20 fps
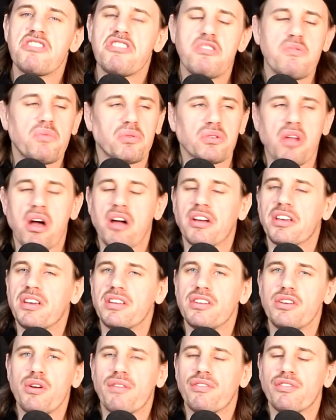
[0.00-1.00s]
you
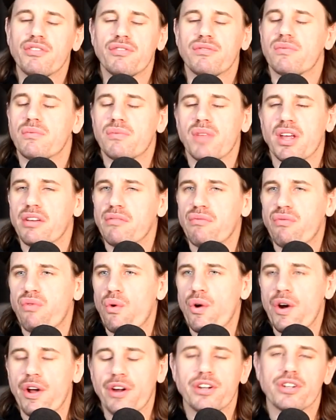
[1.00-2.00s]
have a
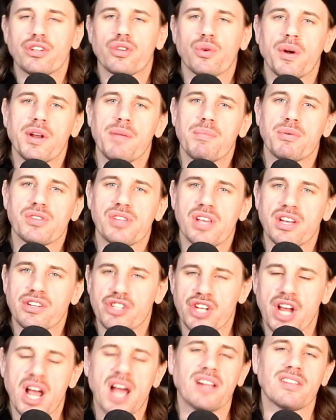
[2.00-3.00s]
420%
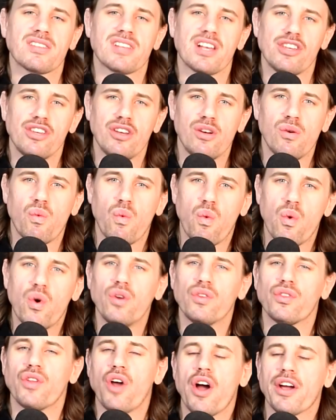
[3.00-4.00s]
chance that you
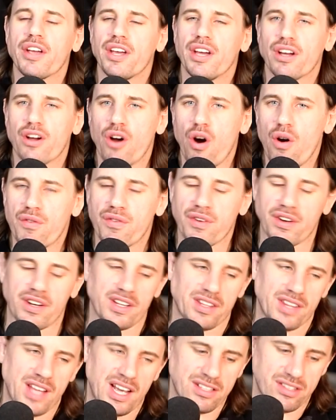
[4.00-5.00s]
will not get COVID.
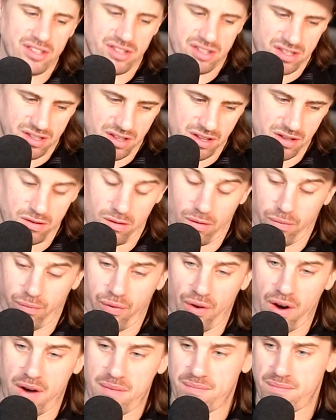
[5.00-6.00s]
And that's
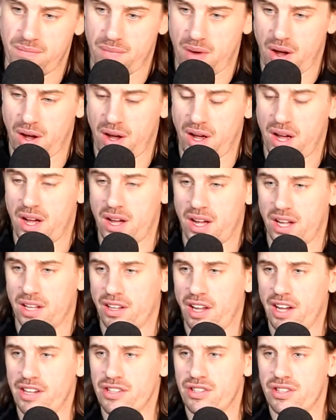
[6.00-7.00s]
from a
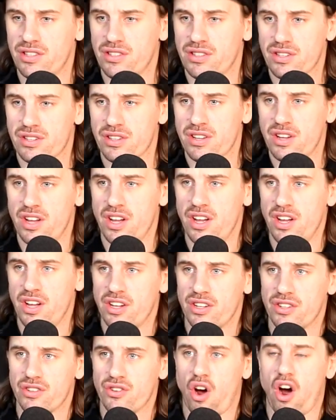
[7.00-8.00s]
licensed
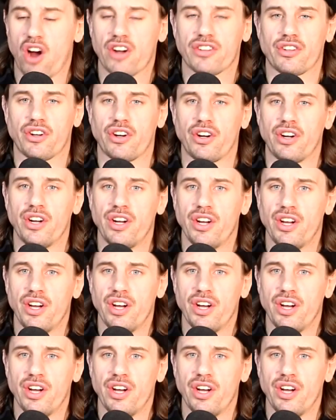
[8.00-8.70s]
doctor